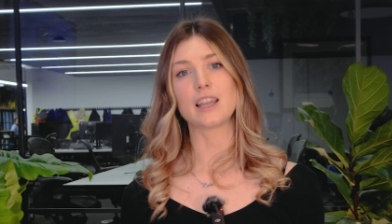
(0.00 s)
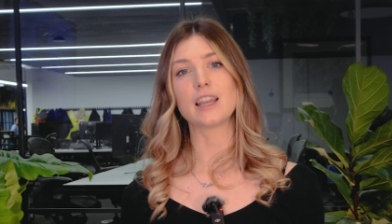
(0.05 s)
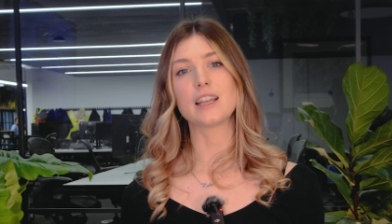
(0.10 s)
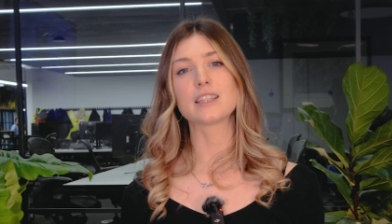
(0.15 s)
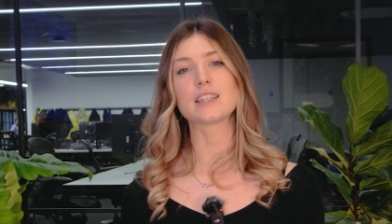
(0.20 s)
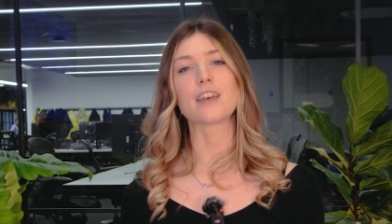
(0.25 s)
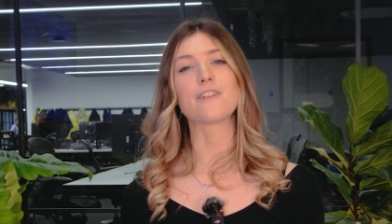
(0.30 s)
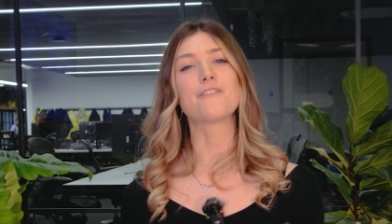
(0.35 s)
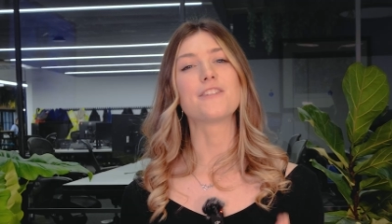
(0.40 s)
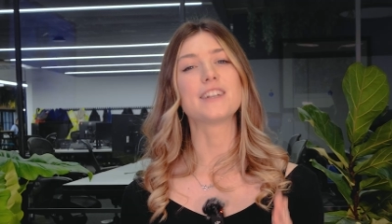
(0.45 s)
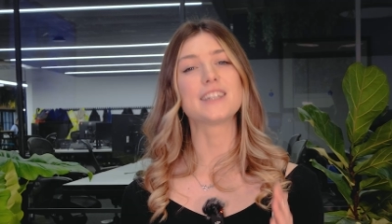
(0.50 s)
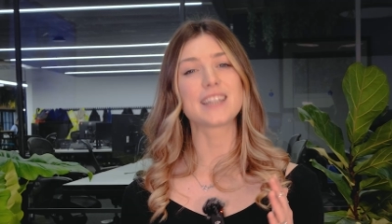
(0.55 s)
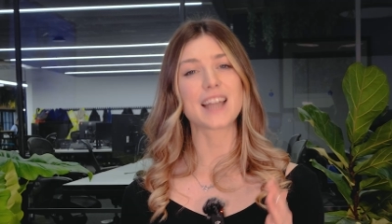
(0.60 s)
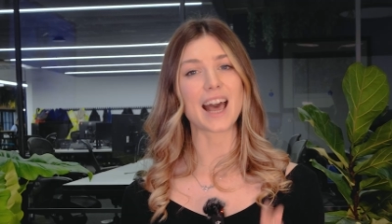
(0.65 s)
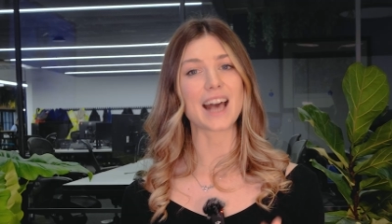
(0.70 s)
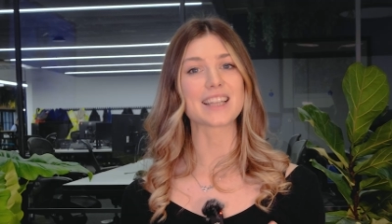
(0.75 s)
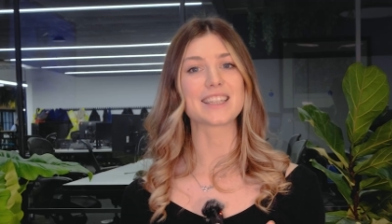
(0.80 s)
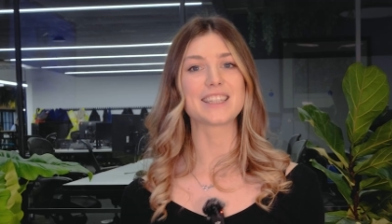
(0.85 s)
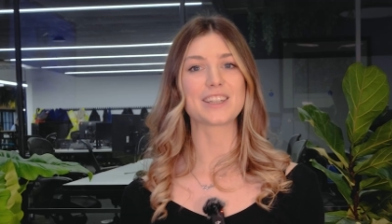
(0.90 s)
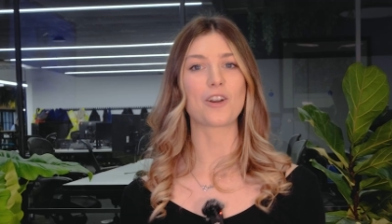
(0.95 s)
it's a
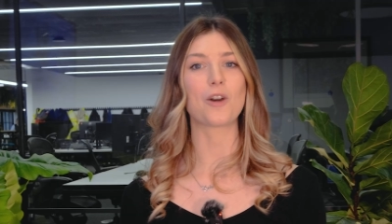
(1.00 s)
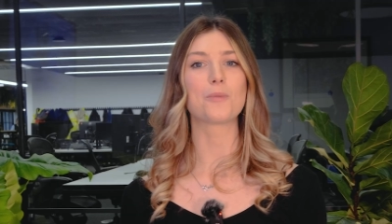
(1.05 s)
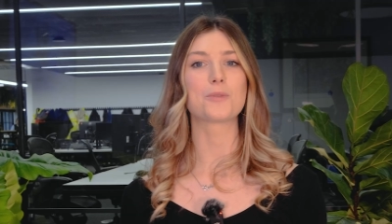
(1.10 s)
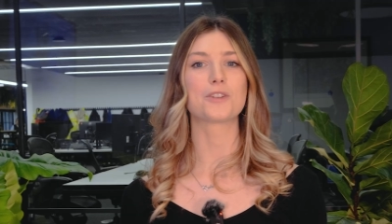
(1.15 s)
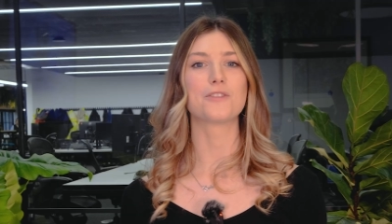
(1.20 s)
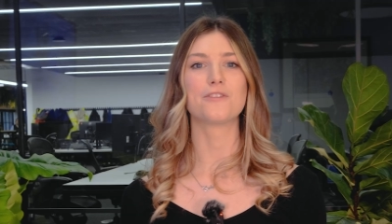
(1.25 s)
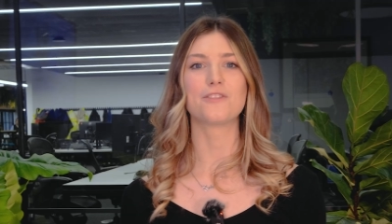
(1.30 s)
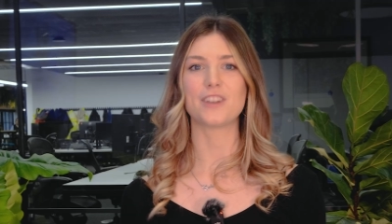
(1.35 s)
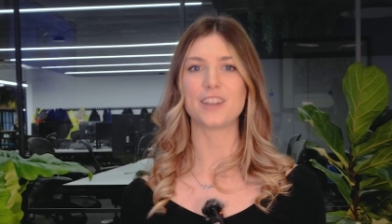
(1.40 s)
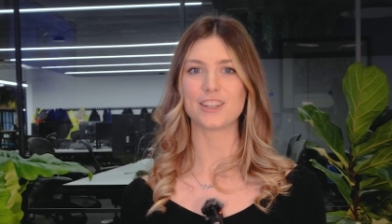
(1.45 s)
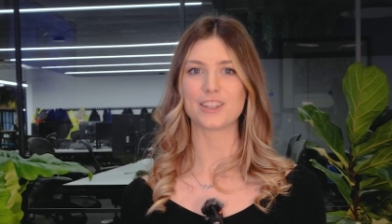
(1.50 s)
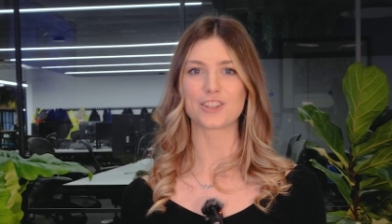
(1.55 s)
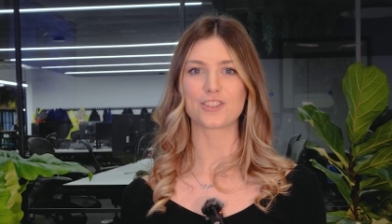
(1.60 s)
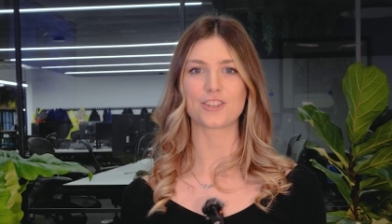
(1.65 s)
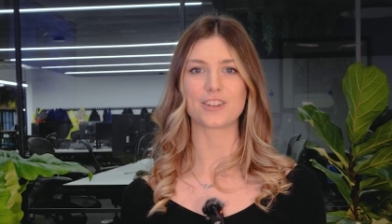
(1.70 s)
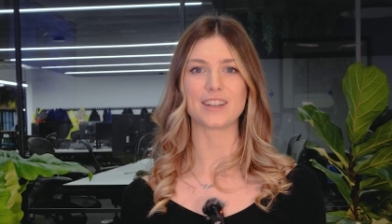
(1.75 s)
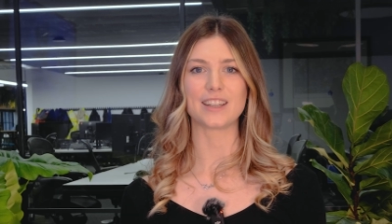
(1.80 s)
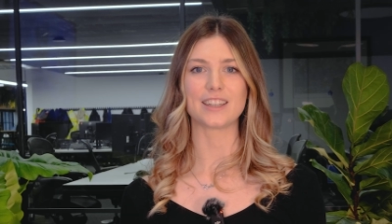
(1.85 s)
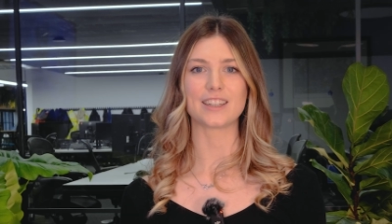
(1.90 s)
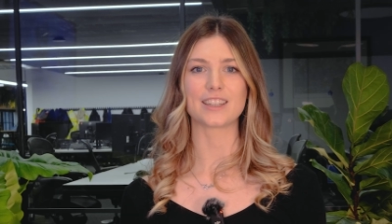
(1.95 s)
fantastic option for
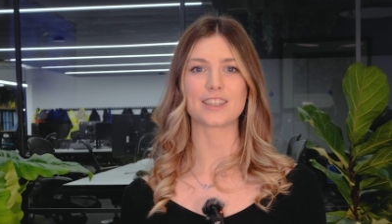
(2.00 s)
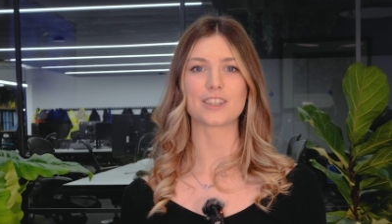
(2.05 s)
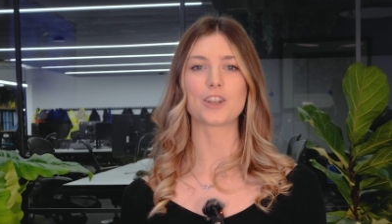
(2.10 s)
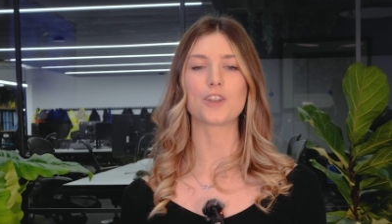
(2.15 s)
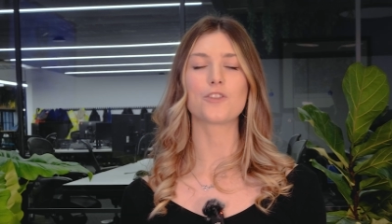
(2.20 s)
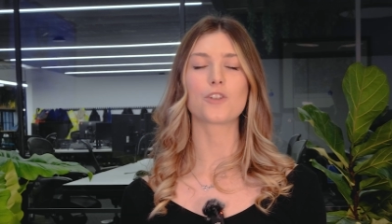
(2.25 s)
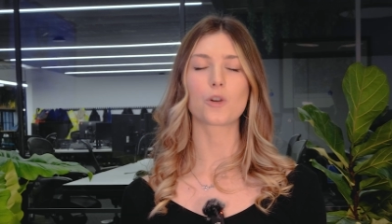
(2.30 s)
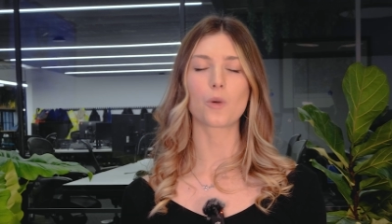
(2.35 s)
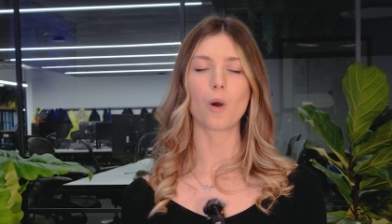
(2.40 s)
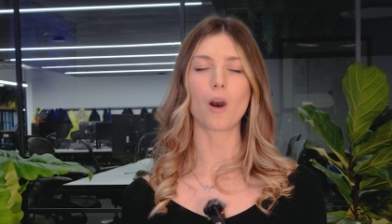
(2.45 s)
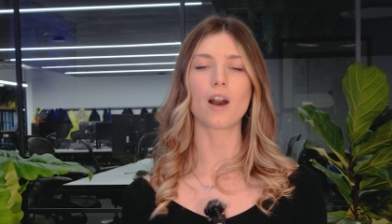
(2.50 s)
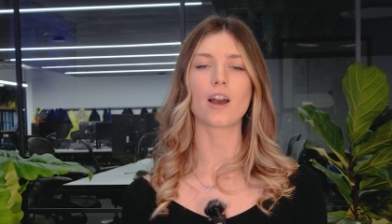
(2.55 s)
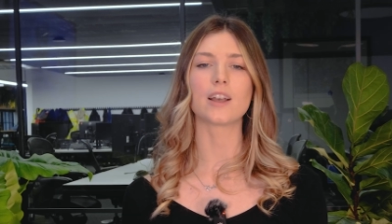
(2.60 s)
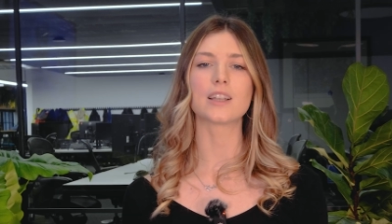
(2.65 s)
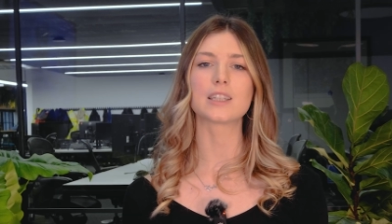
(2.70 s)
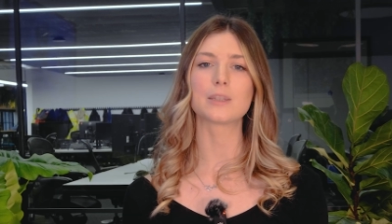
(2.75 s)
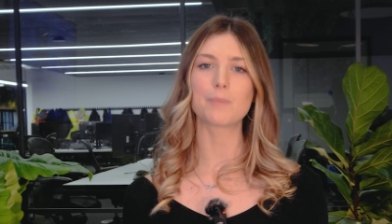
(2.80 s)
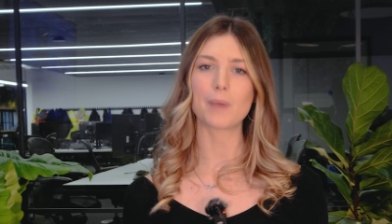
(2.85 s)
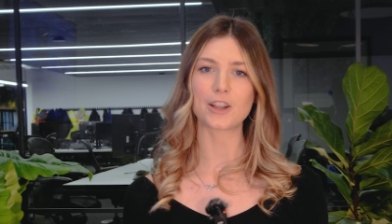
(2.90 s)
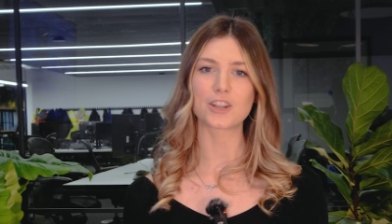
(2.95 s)
industry leaders who require
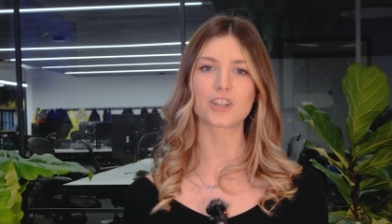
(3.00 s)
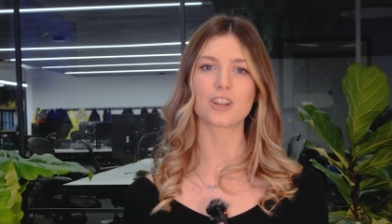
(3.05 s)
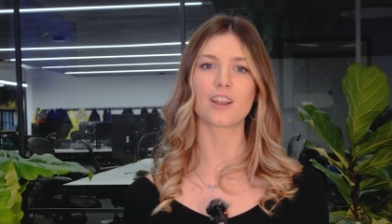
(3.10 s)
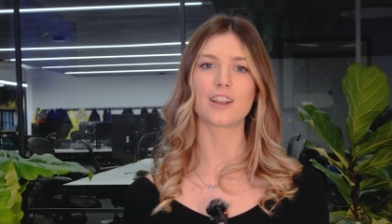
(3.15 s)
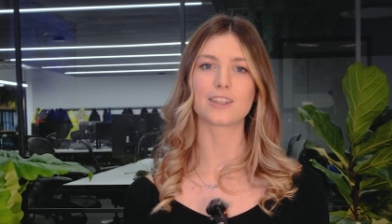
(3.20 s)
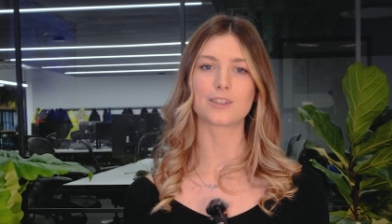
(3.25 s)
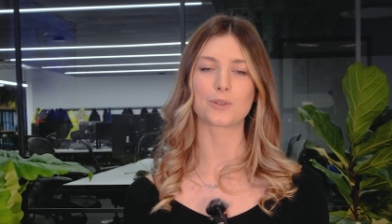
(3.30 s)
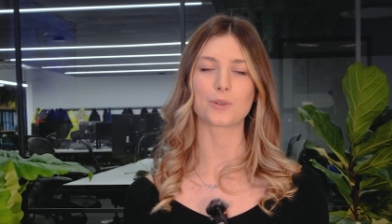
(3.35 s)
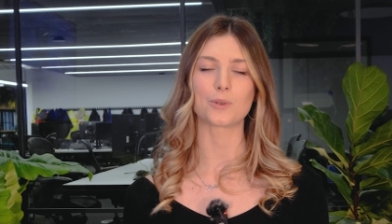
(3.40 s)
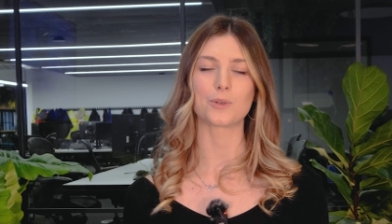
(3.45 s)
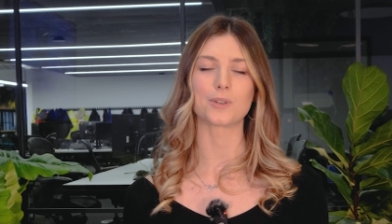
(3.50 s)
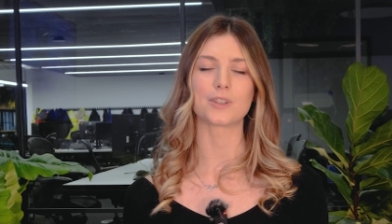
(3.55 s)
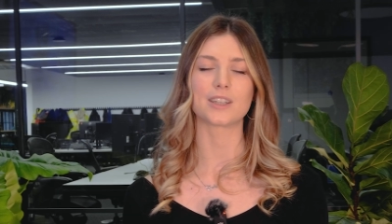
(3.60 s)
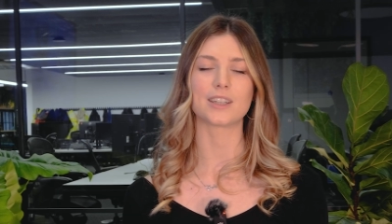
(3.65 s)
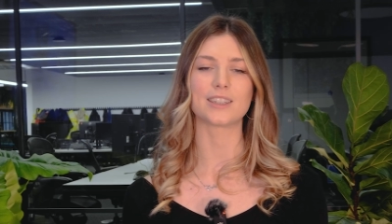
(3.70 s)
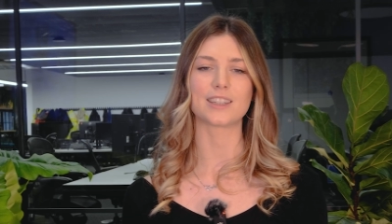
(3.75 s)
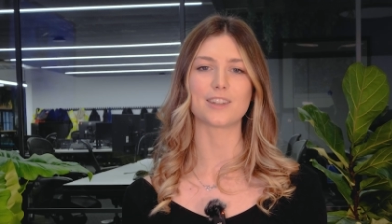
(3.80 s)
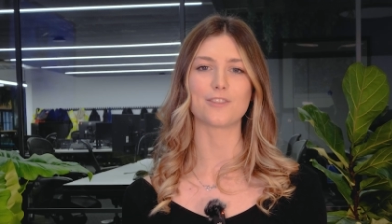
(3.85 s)
specialized tools and